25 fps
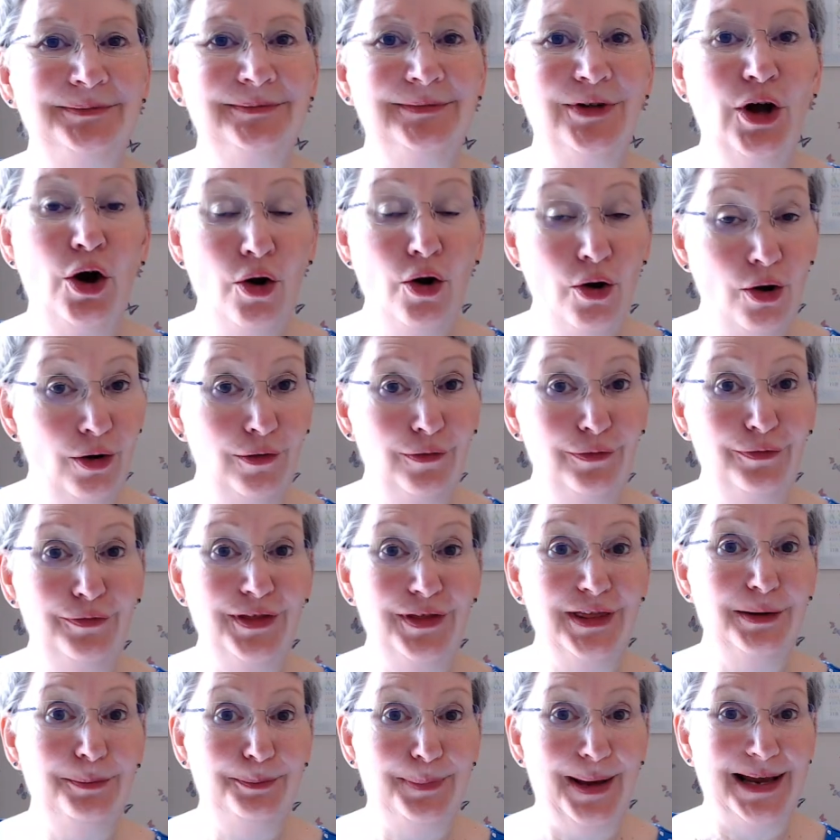all for
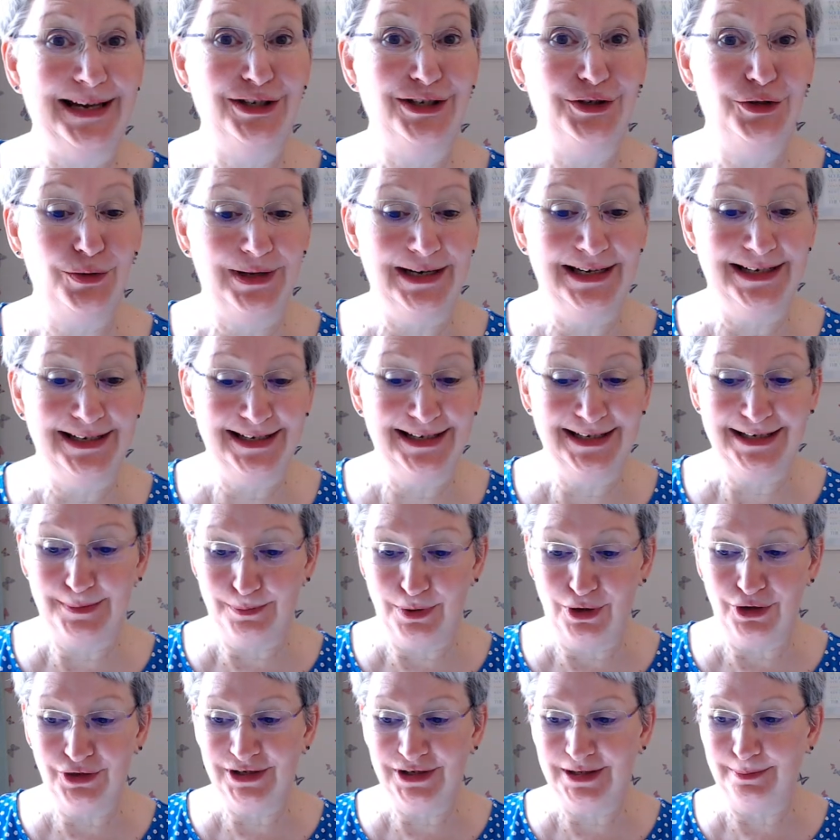the best reasons
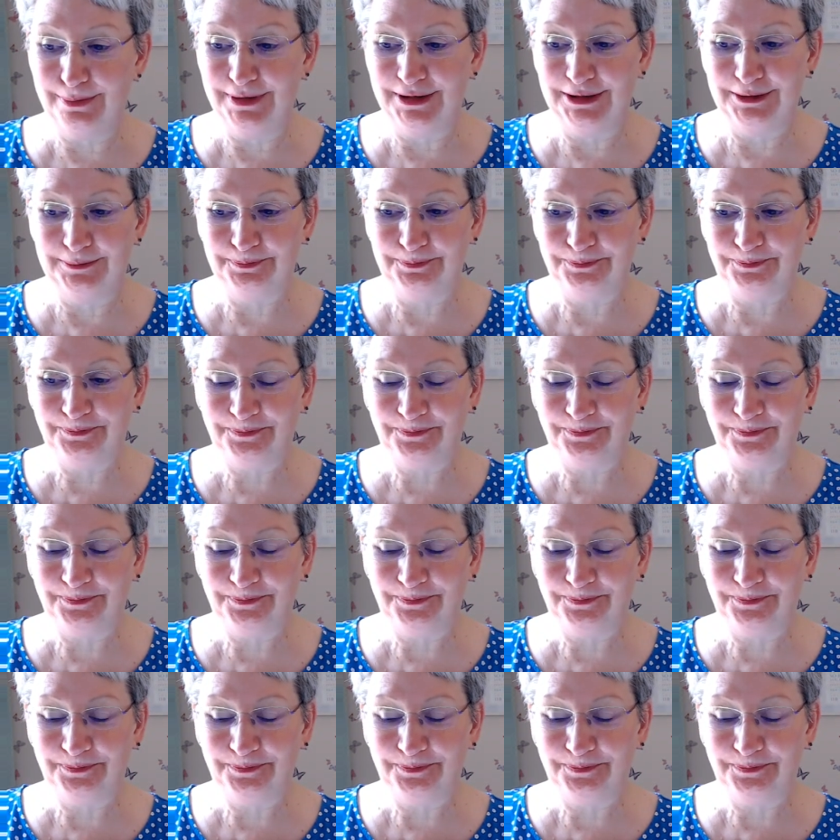possible.